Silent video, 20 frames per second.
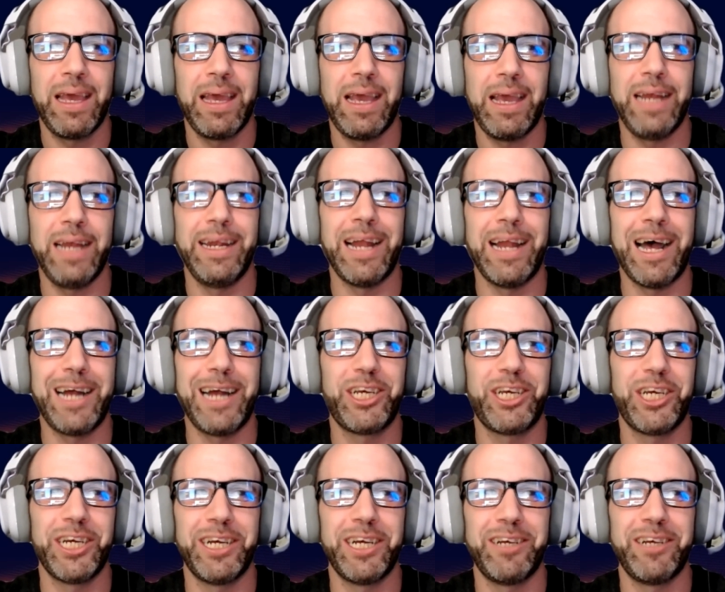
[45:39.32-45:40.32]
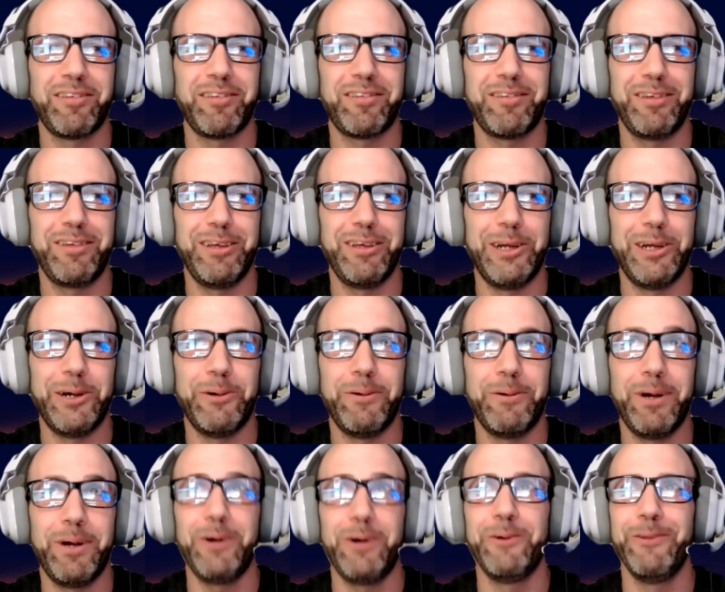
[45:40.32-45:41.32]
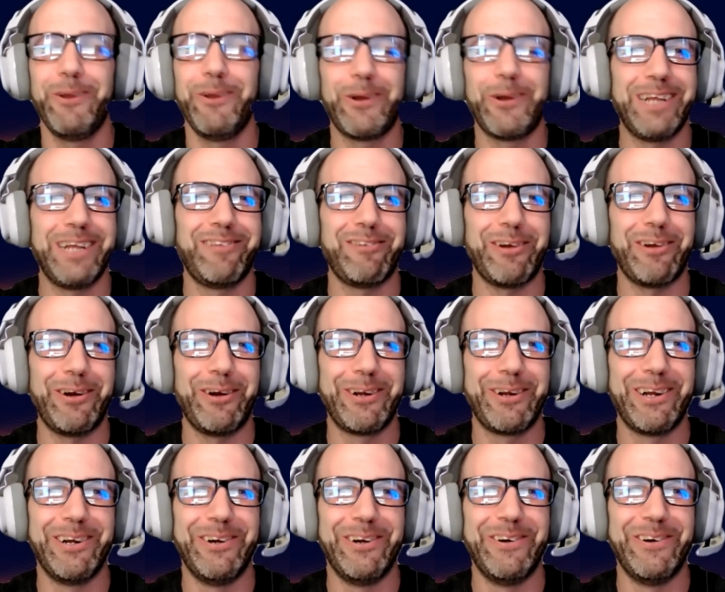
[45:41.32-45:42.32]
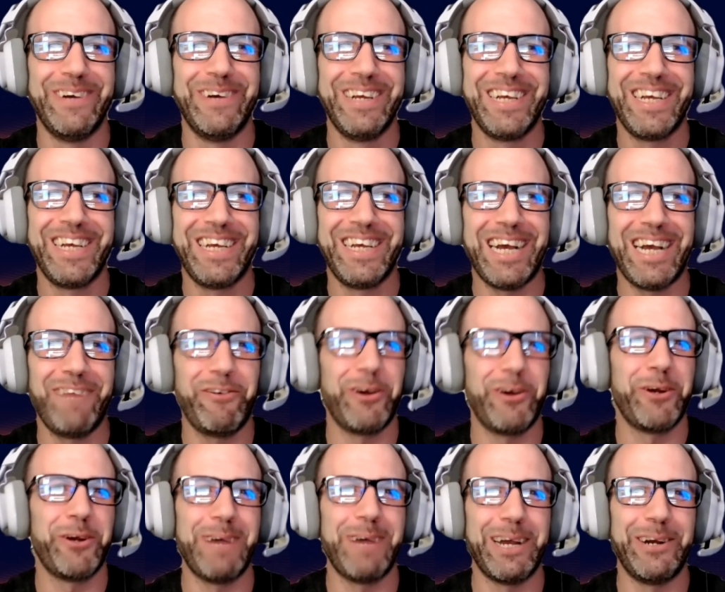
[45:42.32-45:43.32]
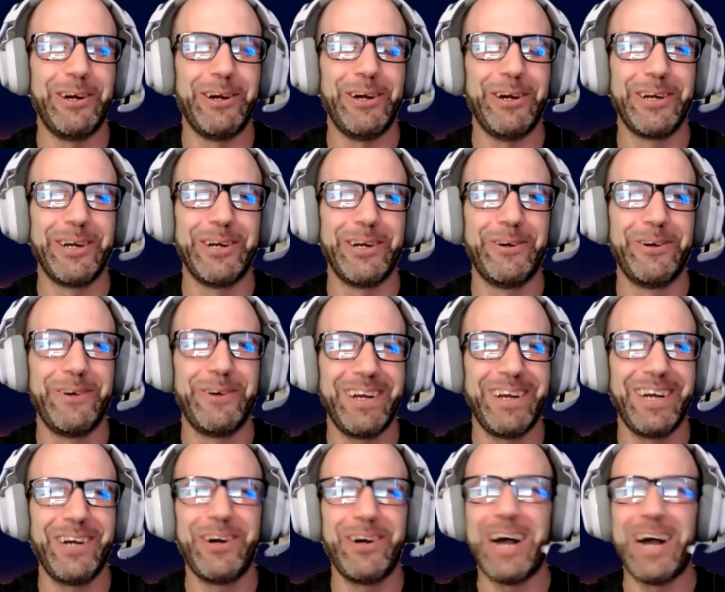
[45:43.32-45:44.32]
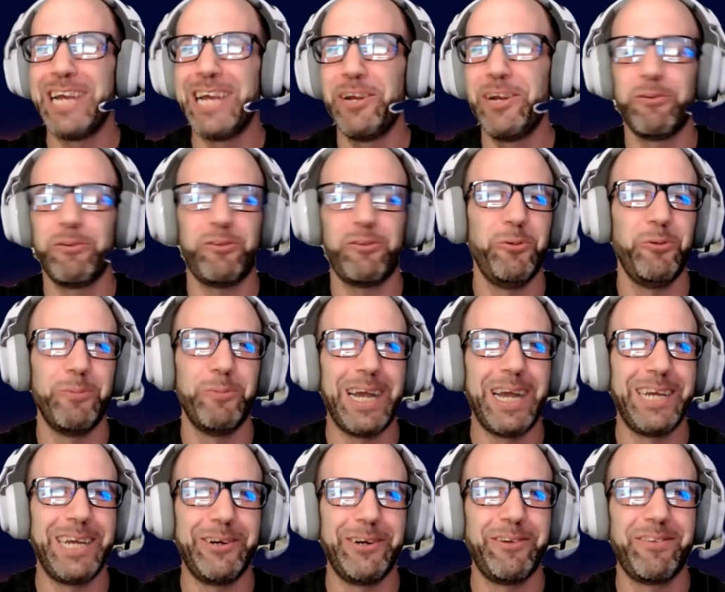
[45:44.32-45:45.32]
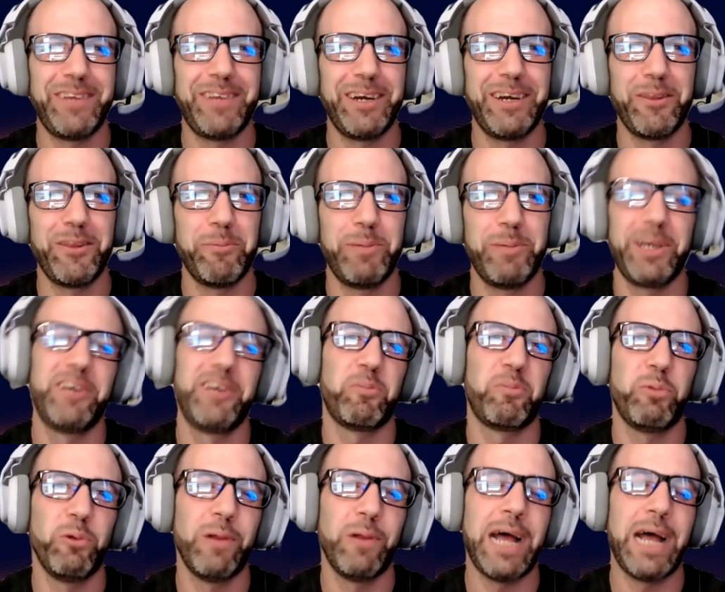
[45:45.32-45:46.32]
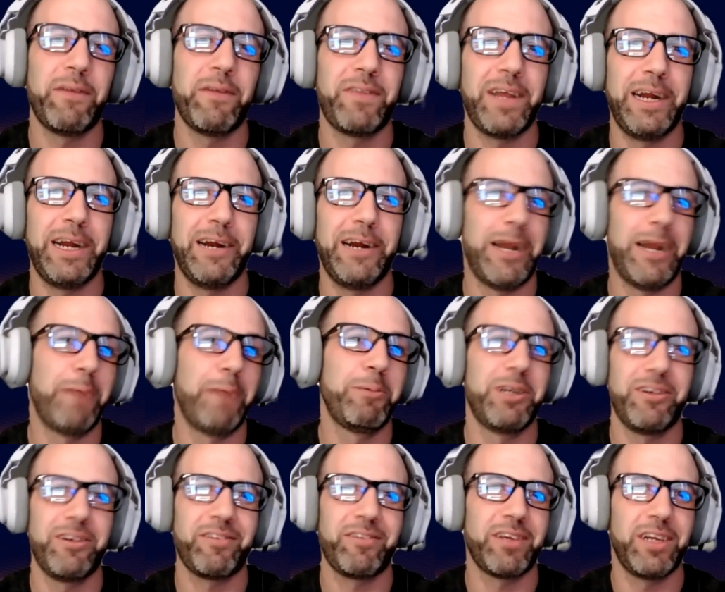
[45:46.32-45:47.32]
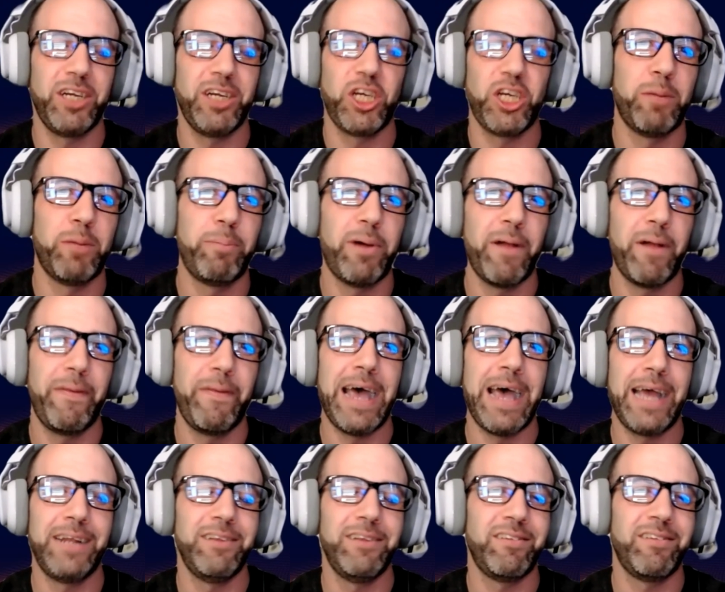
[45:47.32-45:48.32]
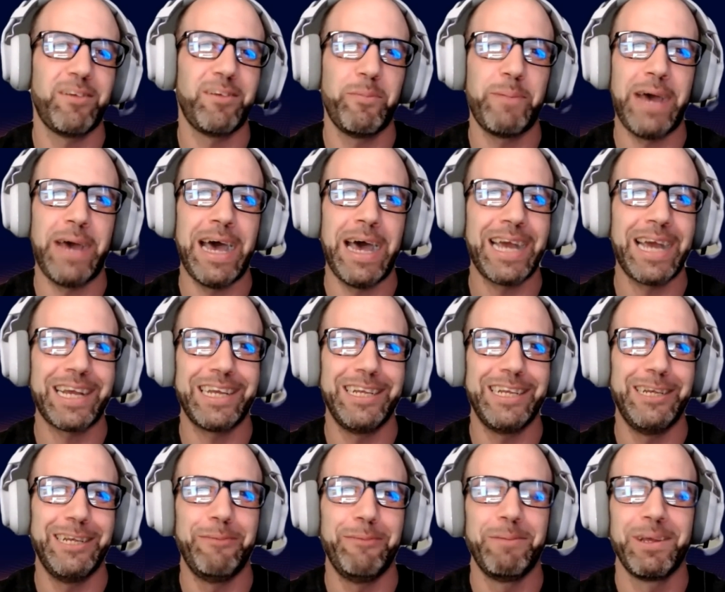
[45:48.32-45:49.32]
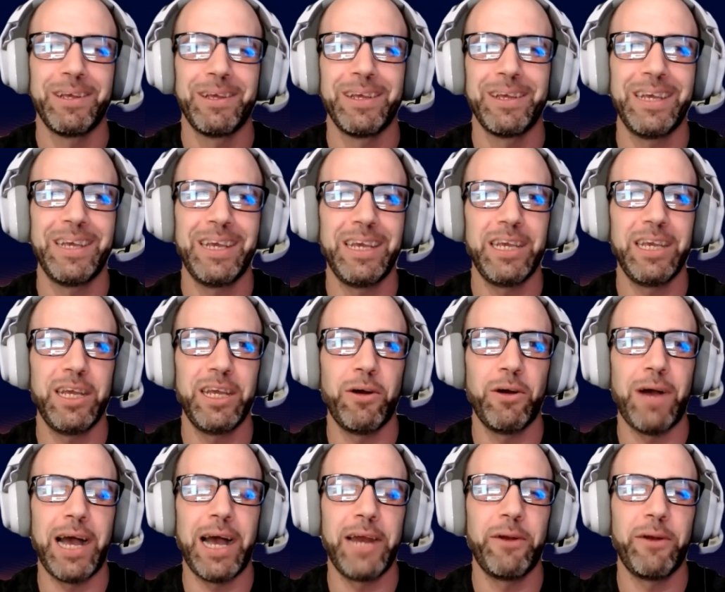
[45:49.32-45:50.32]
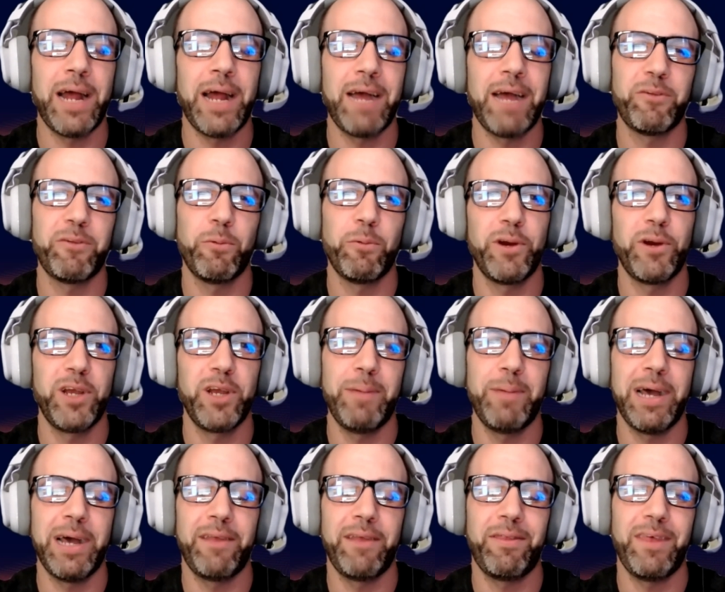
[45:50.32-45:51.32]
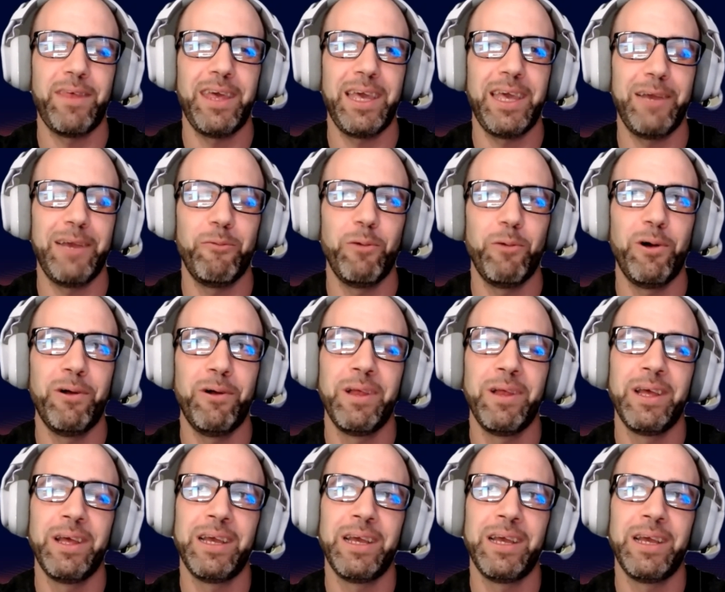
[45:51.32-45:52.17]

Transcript: and not just, oh, look, it's Ergo. I've heard about Ergo. Oh, I know 2 miners. They're the biggest pool out there, and I'm just going to jump on that and sit back, and I don't have to worry about a thing. Well,